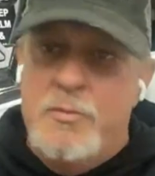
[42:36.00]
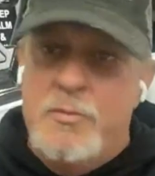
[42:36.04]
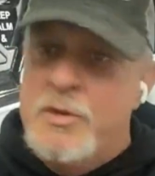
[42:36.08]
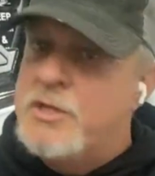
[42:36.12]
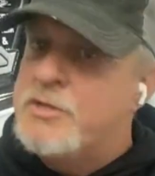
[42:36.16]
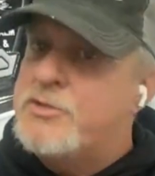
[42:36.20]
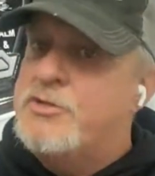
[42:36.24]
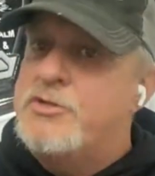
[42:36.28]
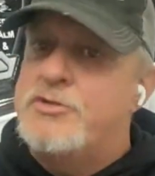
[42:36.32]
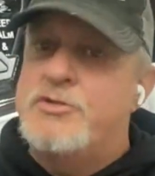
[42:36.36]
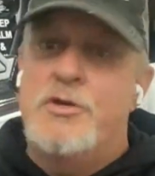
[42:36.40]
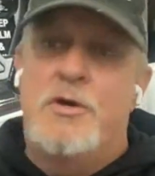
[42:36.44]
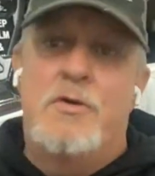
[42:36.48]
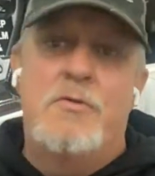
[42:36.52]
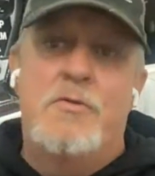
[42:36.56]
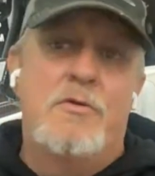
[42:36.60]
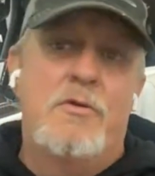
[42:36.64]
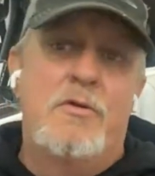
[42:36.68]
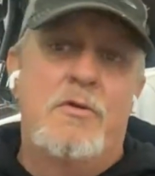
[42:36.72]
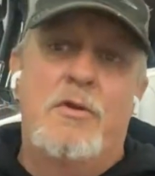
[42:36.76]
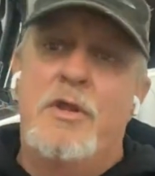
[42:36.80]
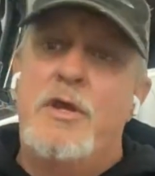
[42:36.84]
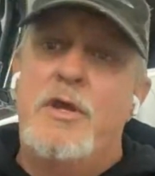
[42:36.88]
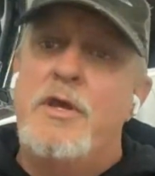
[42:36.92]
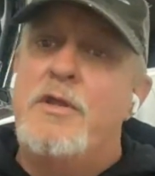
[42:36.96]
business
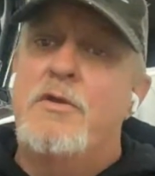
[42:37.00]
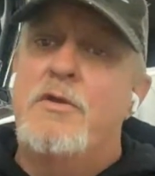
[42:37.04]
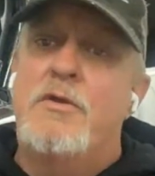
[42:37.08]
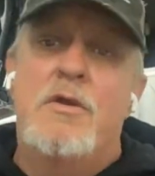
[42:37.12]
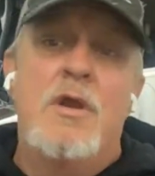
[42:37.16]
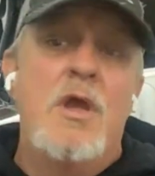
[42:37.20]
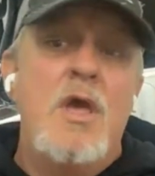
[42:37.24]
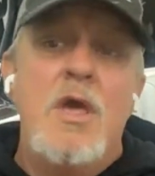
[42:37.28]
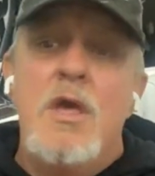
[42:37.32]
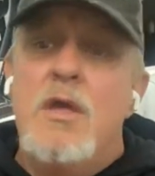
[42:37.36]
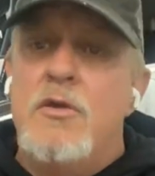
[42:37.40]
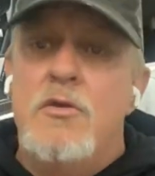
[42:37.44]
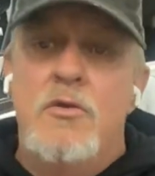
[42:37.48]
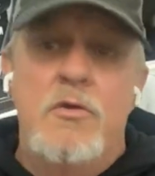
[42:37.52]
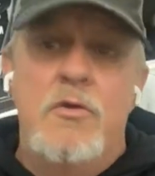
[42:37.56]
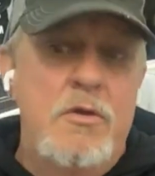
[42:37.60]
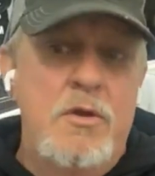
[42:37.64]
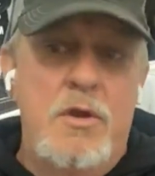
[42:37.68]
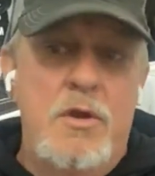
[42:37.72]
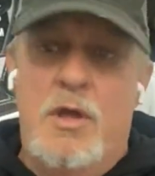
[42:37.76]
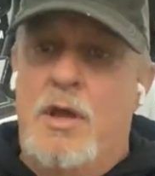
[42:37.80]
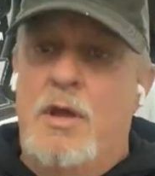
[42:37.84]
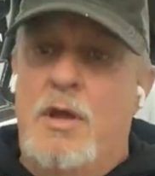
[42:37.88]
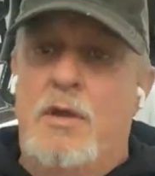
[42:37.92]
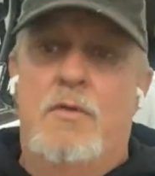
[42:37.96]
owner, leader,
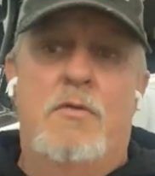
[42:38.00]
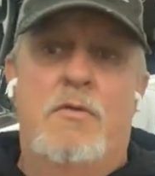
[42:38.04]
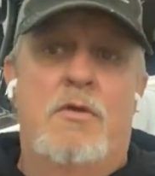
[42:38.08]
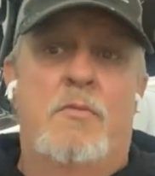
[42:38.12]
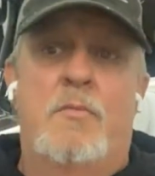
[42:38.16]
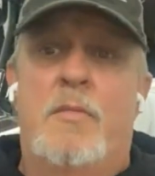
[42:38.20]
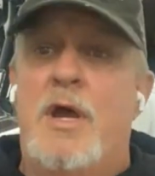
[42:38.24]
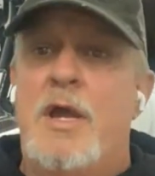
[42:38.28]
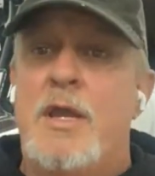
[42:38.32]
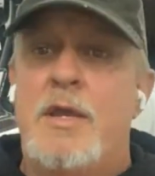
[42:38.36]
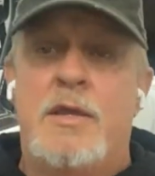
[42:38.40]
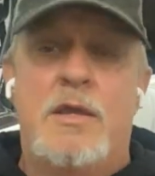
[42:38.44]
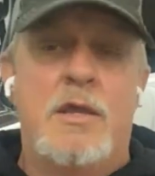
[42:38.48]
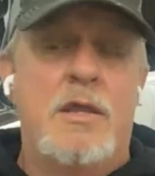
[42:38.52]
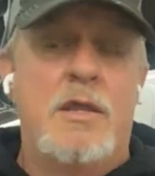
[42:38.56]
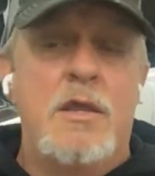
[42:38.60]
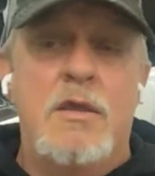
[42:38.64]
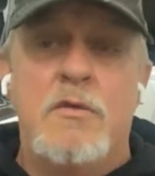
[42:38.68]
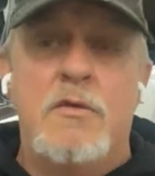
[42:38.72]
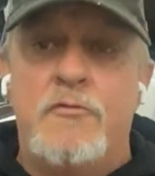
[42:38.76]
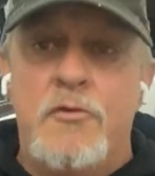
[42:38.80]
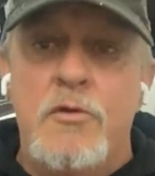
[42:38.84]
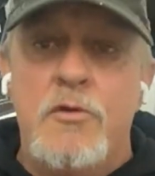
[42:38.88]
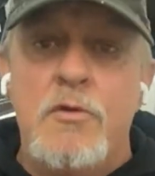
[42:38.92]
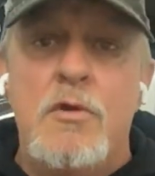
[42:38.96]
you're not going to make it.
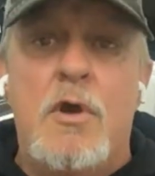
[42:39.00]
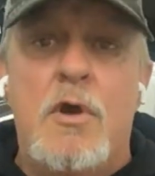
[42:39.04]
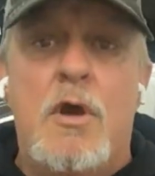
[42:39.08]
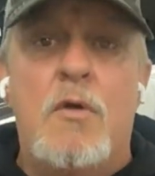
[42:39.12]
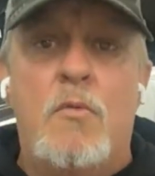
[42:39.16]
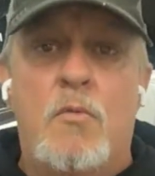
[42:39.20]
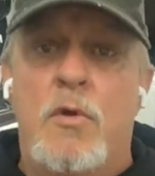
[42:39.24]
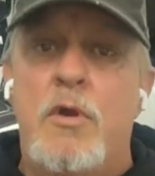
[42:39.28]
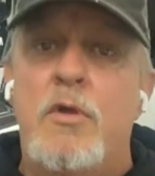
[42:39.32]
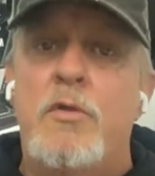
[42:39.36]
If you're not